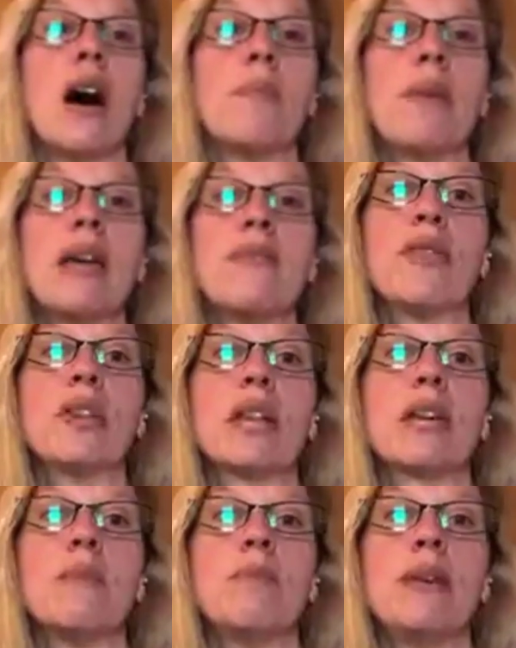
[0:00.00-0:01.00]
painful it
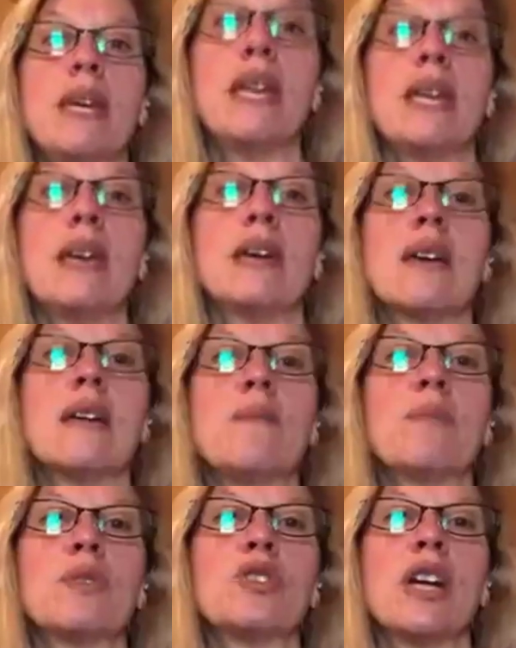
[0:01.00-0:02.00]
can be.
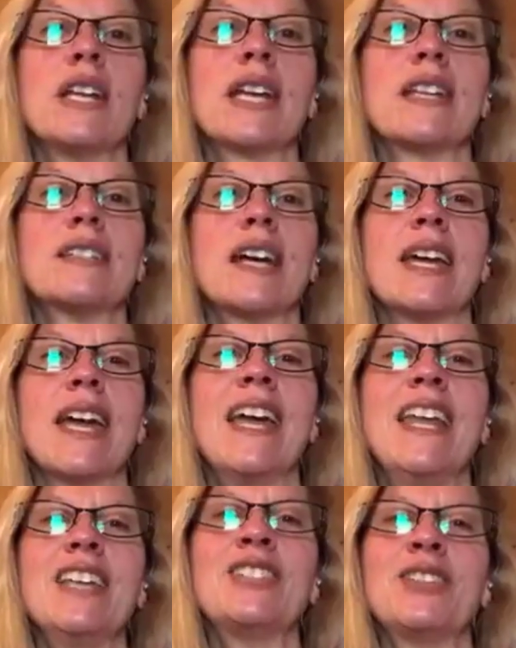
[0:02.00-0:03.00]
I'm trying to get
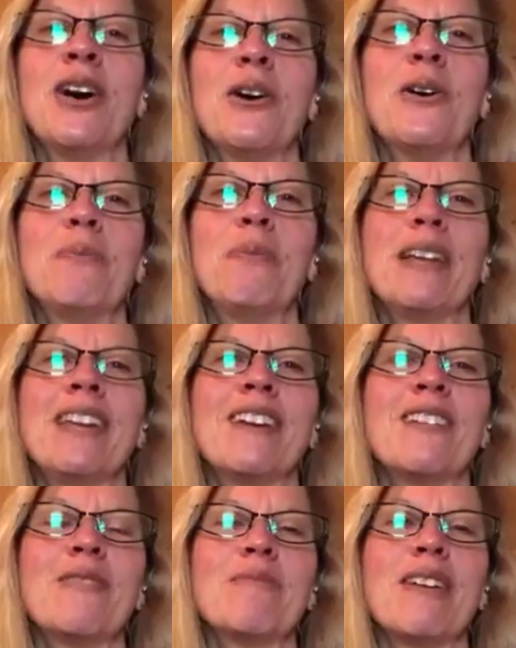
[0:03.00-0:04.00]
Diana's to open
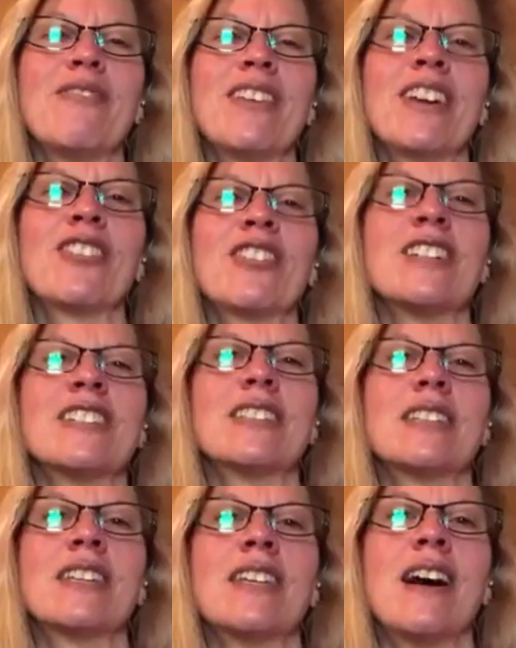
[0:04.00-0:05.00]
here, and my finger is
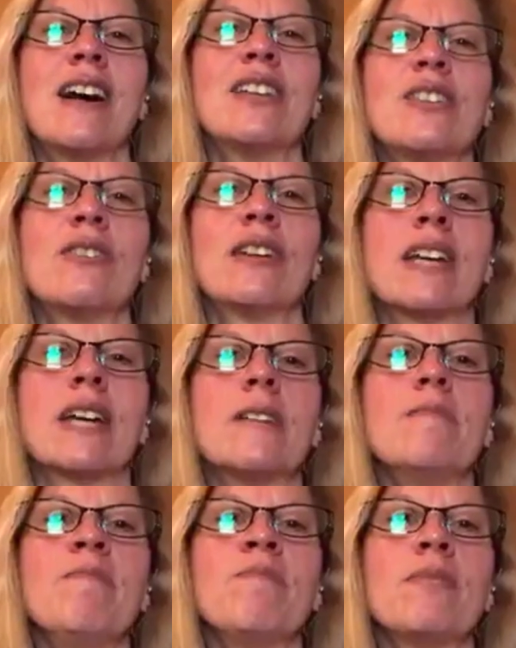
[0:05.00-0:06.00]
not doing it.
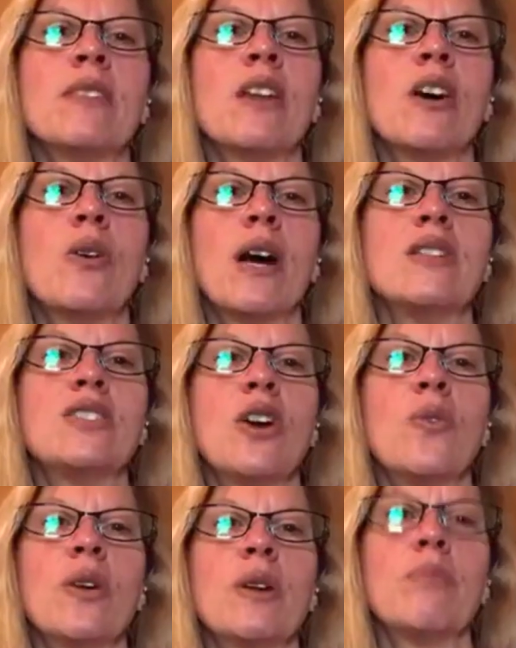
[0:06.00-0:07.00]
No, I
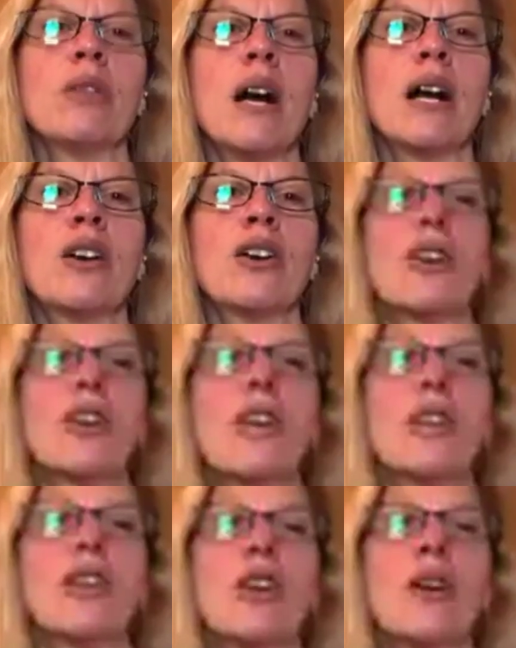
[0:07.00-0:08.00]
don't want to block her,
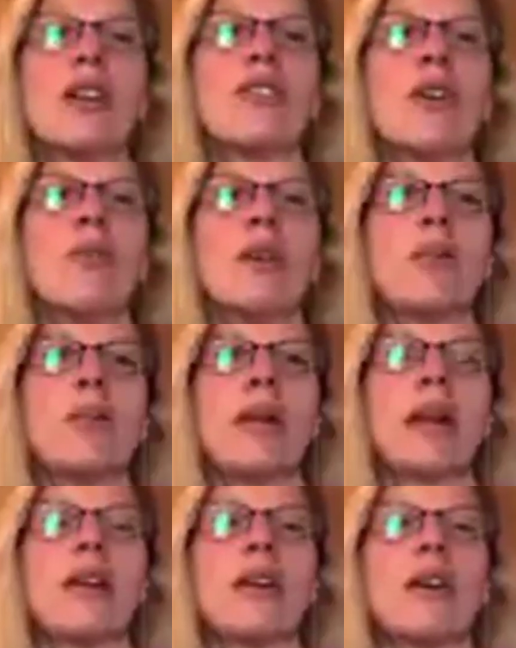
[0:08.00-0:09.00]
and no, I don't want to
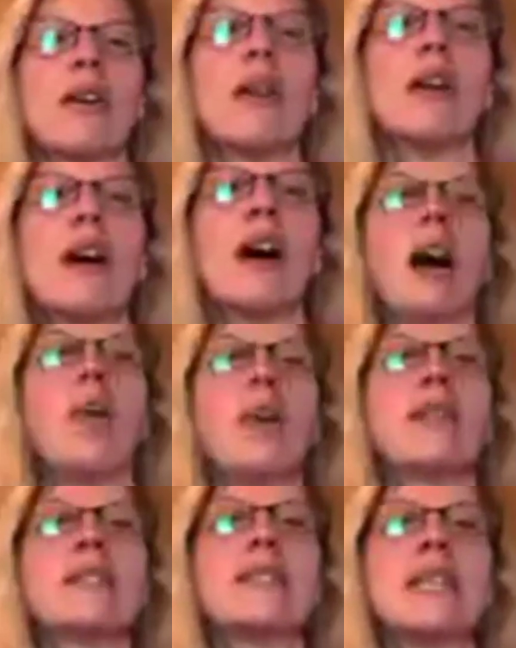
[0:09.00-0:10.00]
ban her. I want
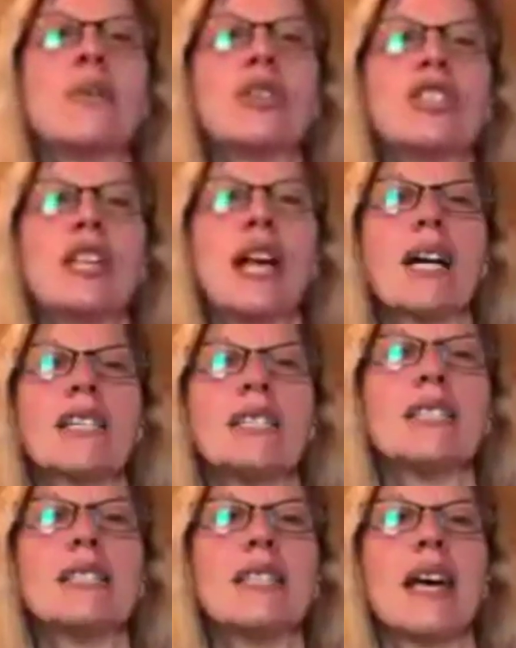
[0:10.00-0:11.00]
to see what she has to
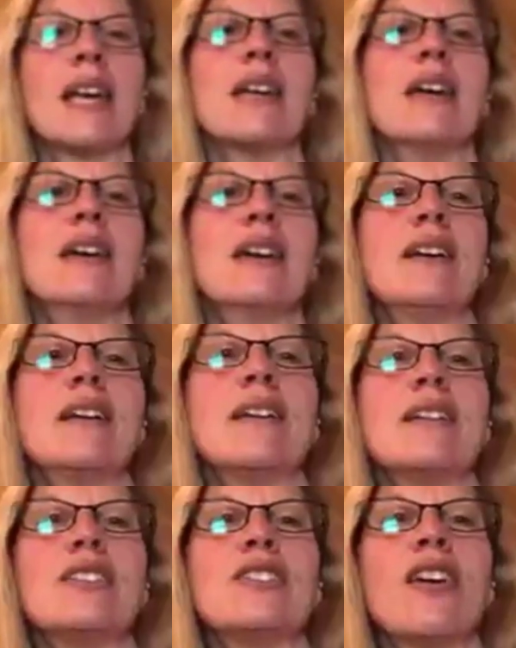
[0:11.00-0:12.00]
say.
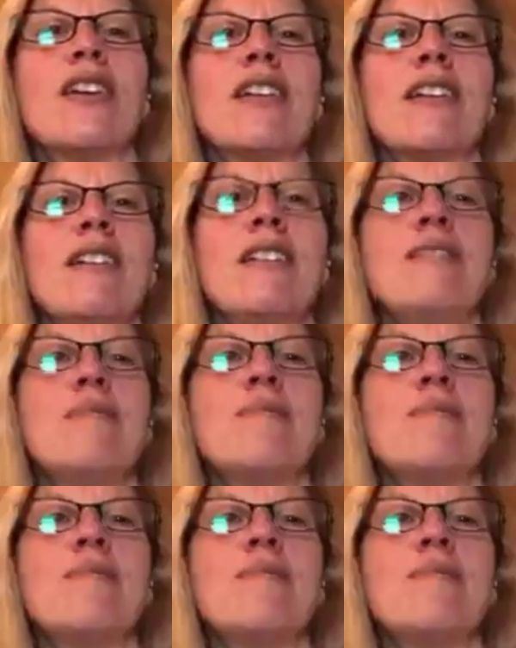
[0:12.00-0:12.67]
Darn it all.